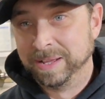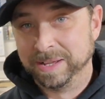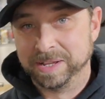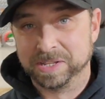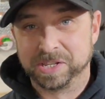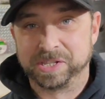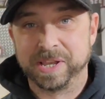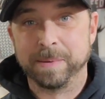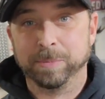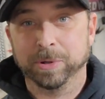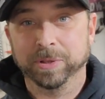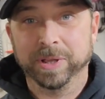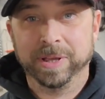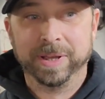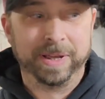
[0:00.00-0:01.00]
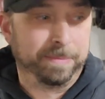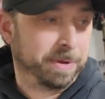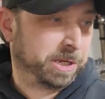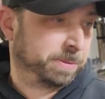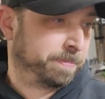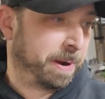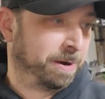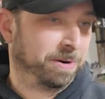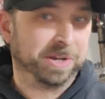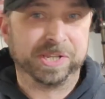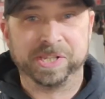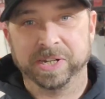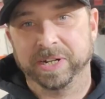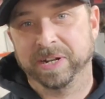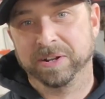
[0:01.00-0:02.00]
is assembled and my spare
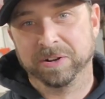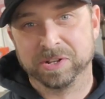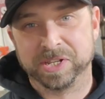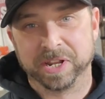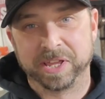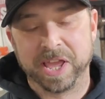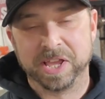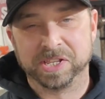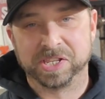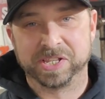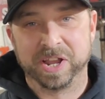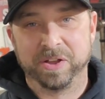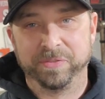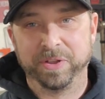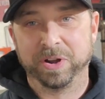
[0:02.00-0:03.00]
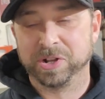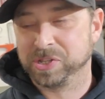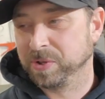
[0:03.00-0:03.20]
is sitting in another set of cases down there.